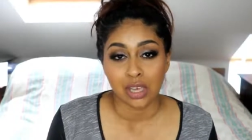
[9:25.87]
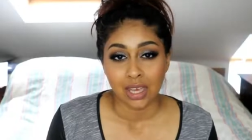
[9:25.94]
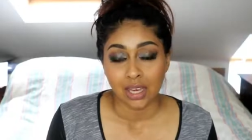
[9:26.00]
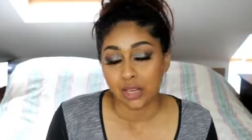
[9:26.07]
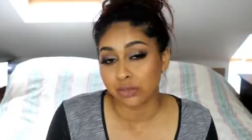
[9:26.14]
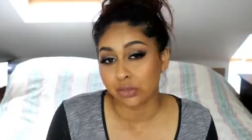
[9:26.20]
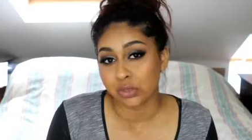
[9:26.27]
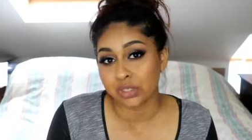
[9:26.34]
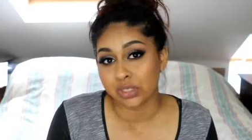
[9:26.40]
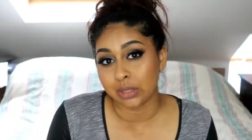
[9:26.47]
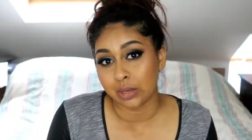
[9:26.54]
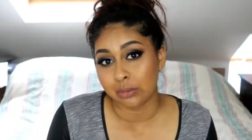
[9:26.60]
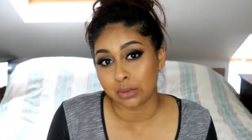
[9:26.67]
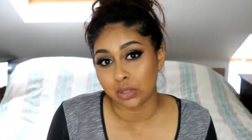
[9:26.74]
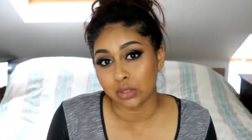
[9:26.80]
and
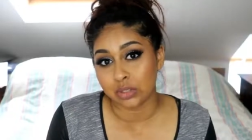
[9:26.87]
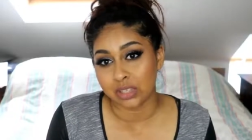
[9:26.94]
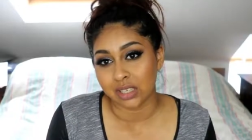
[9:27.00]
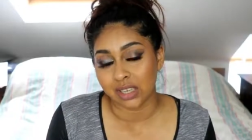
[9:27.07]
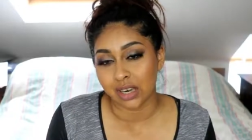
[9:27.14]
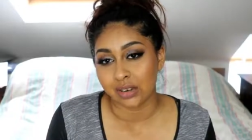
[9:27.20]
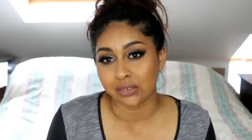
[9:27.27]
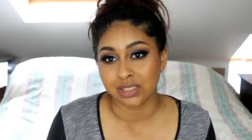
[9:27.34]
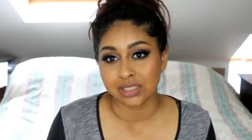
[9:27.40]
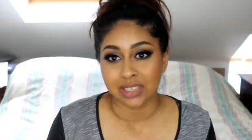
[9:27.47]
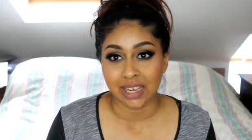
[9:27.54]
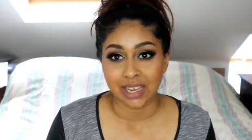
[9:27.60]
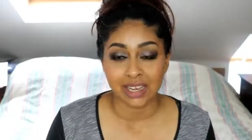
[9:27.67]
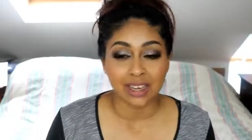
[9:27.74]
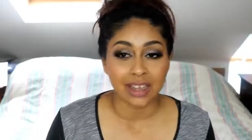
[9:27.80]
I've been using it every
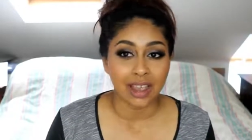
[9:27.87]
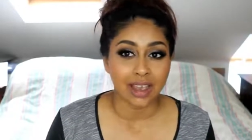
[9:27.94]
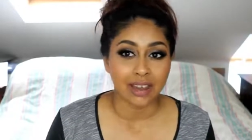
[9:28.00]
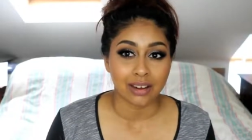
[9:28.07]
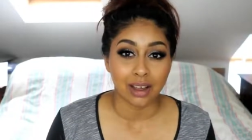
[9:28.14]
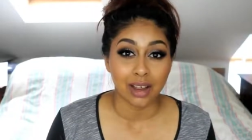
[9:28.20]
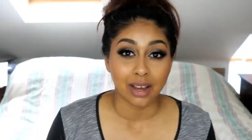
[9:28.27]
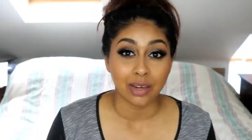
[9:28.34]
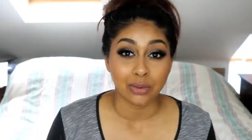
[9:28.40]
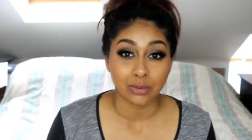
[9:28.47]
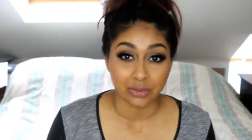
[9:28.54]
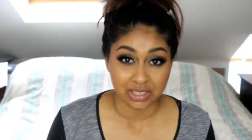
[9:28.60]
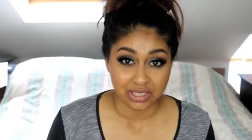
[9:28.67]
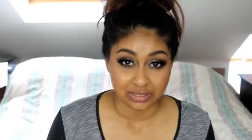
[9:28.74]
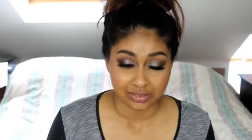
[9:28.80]
day, and I
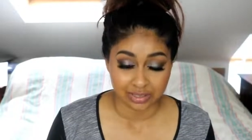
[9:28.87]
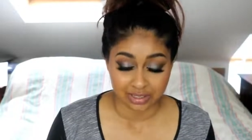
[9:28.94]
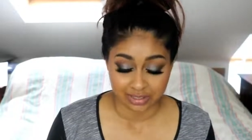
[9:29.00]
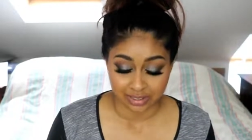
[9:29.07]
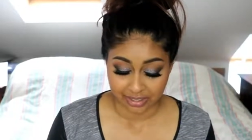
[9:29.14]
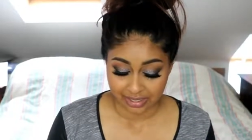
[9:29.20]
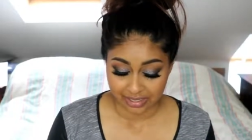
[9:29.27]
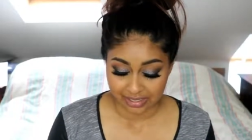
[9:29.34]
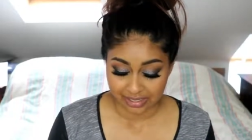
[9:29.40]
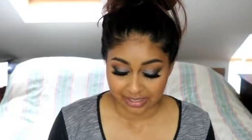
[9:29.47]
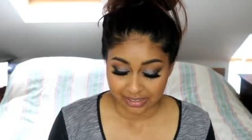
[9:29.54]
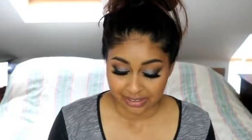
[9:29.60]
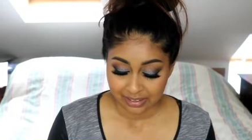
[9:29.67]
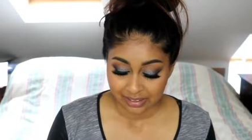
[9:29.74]
really like it.